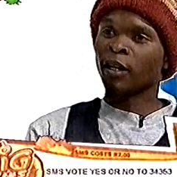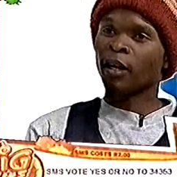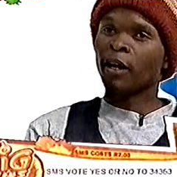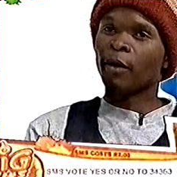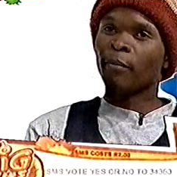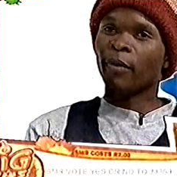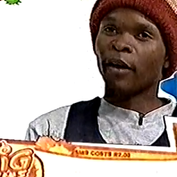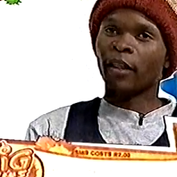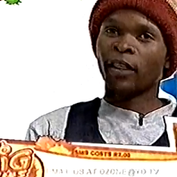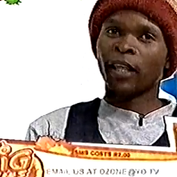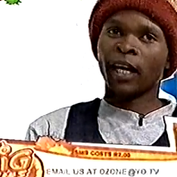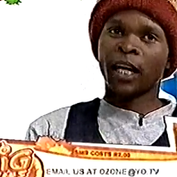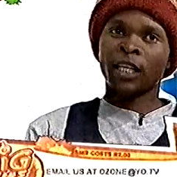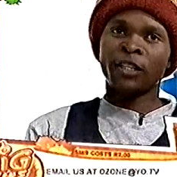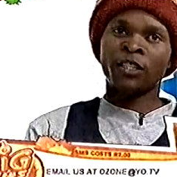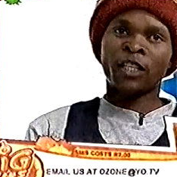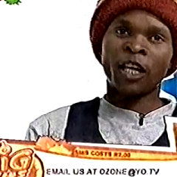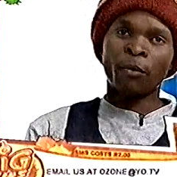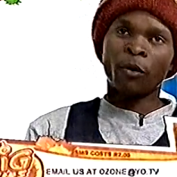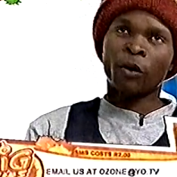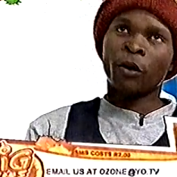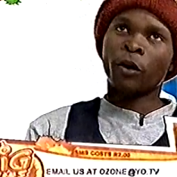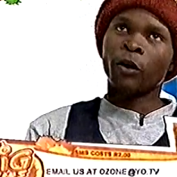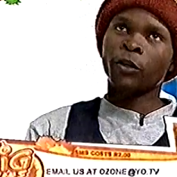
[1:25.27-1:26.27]
But as time
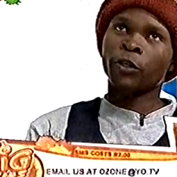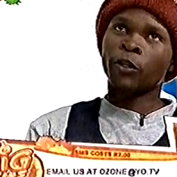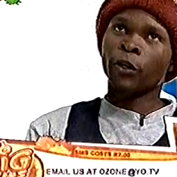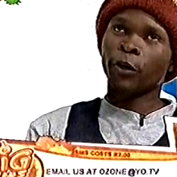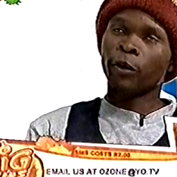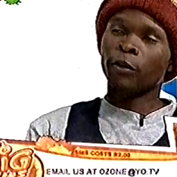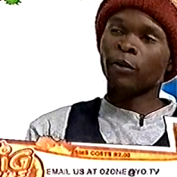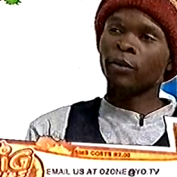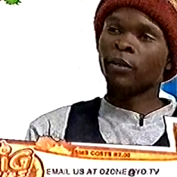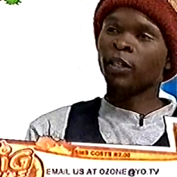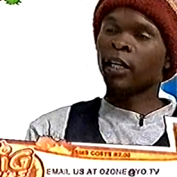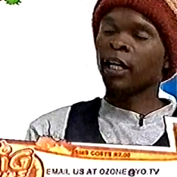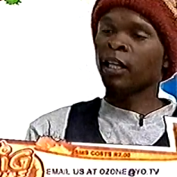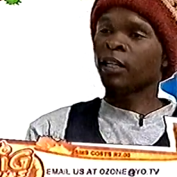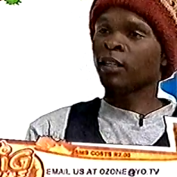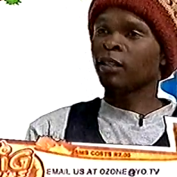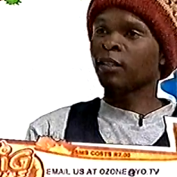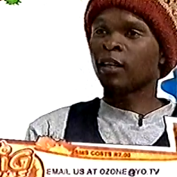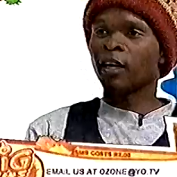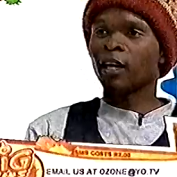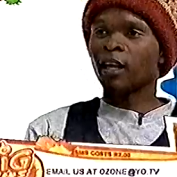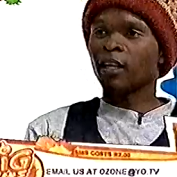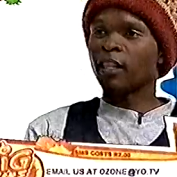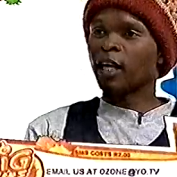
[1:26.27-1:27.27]
goes on, then
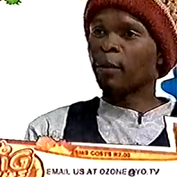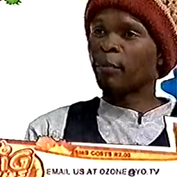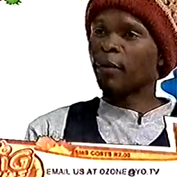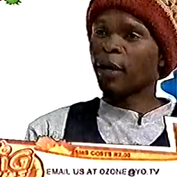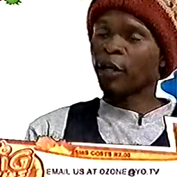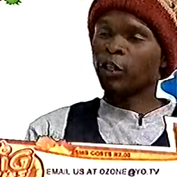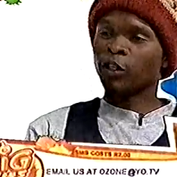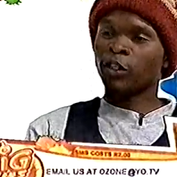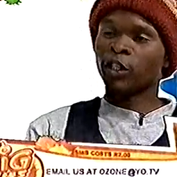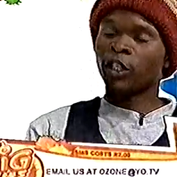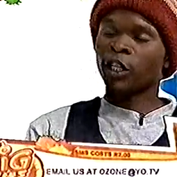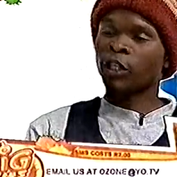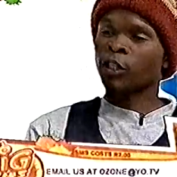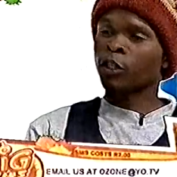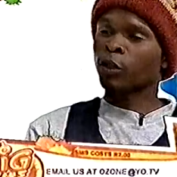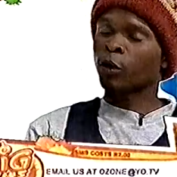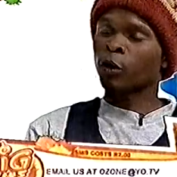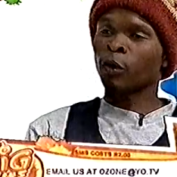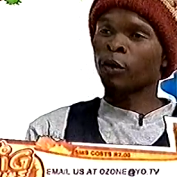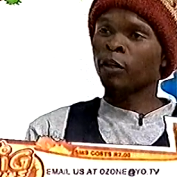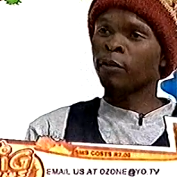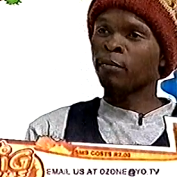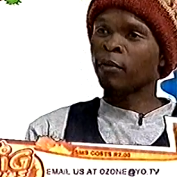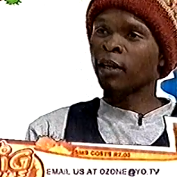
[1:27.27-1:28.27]
that passion just grew
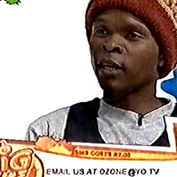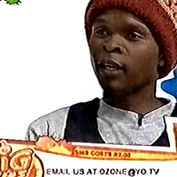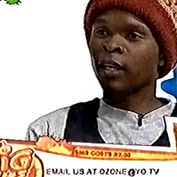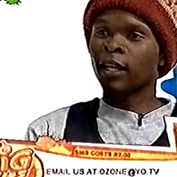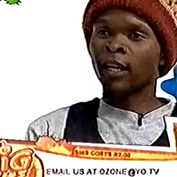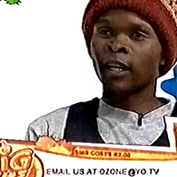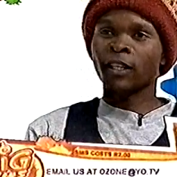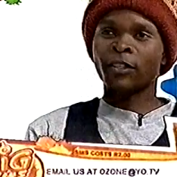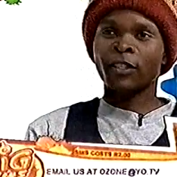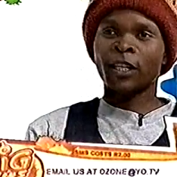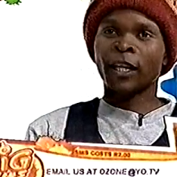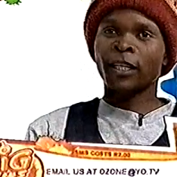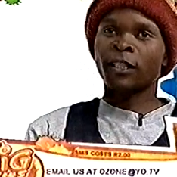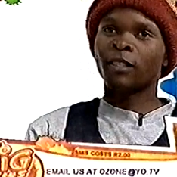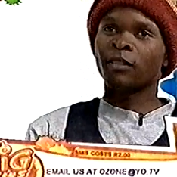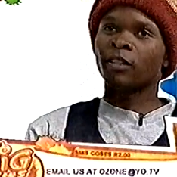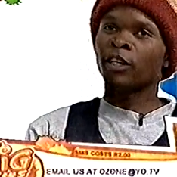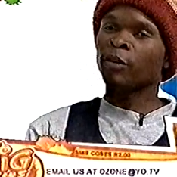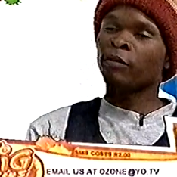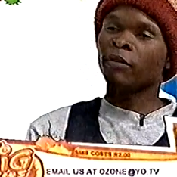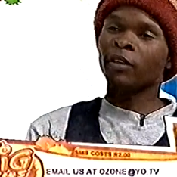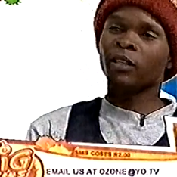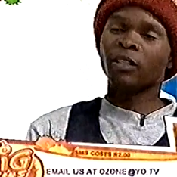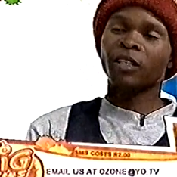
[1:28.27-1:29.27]
in me, and then I started
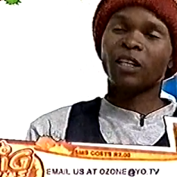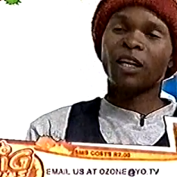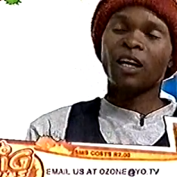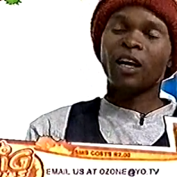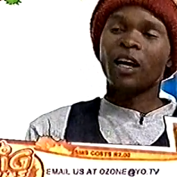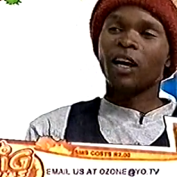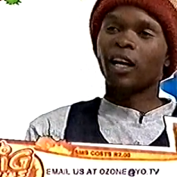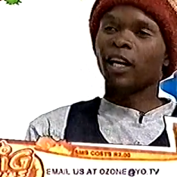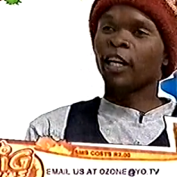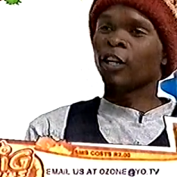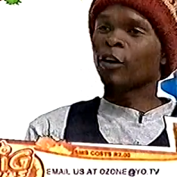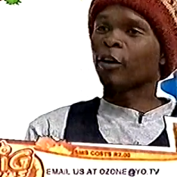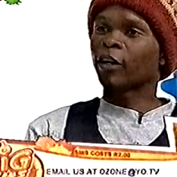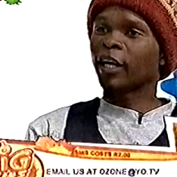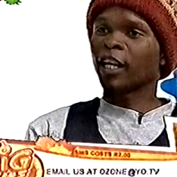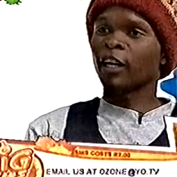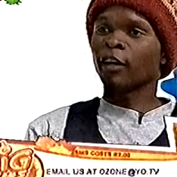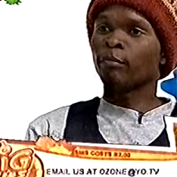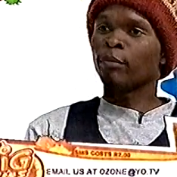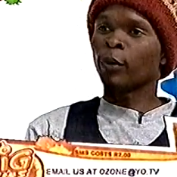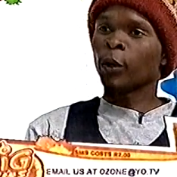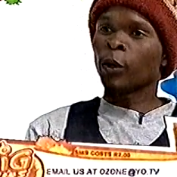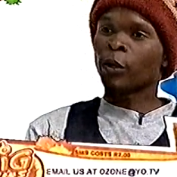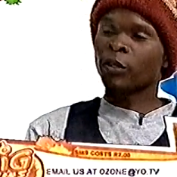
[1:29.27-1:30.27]
even, you know, getting
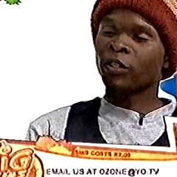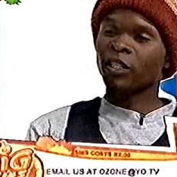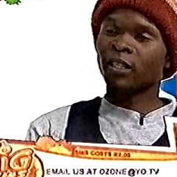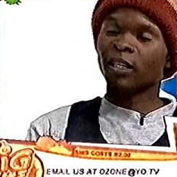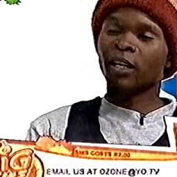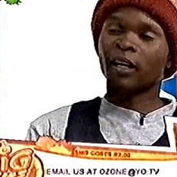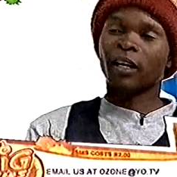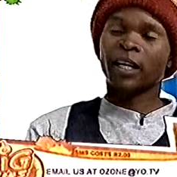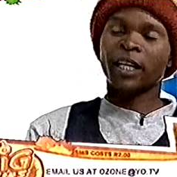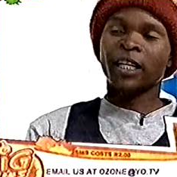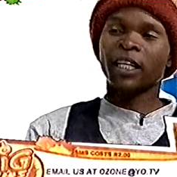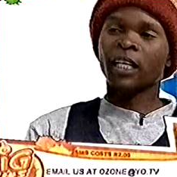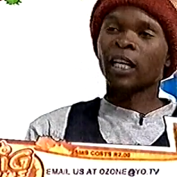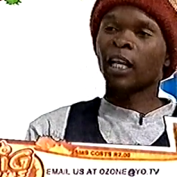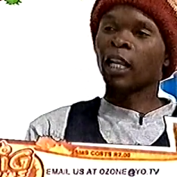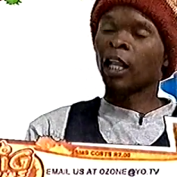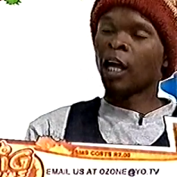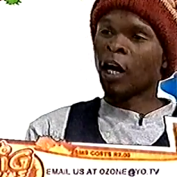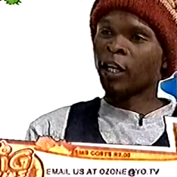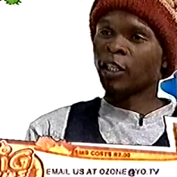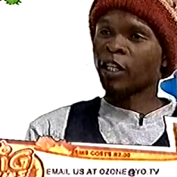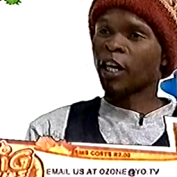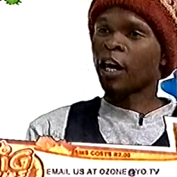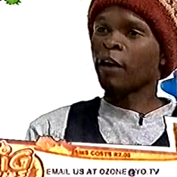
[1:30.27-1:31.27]
books and uh, reading mm -hmm. a mm-hmm.
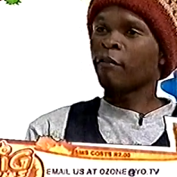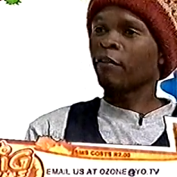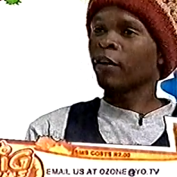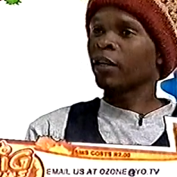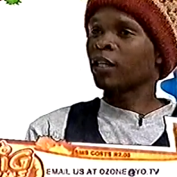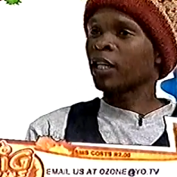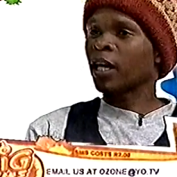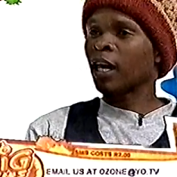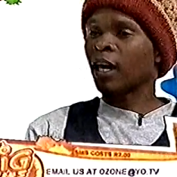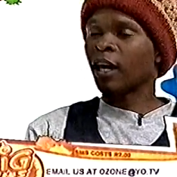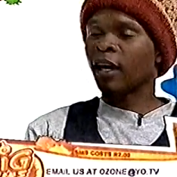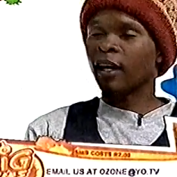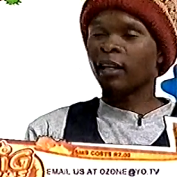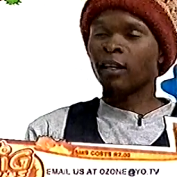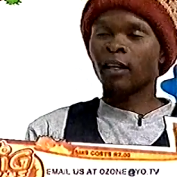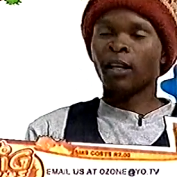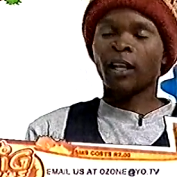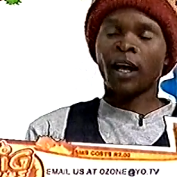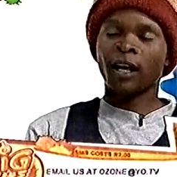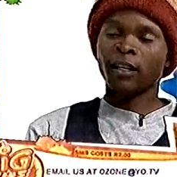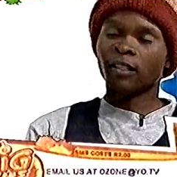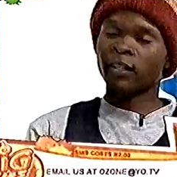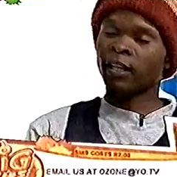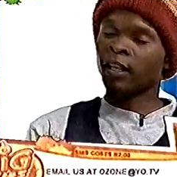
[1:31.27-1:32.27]
lot every day and a
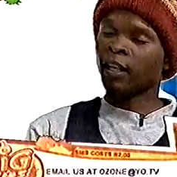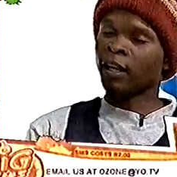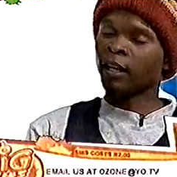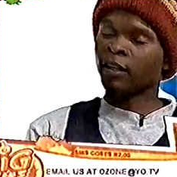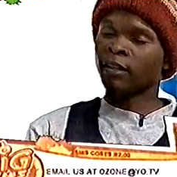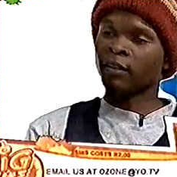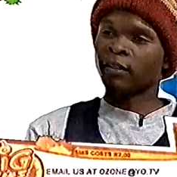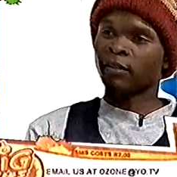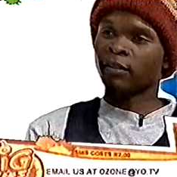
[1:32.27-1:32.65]
lot, a lot.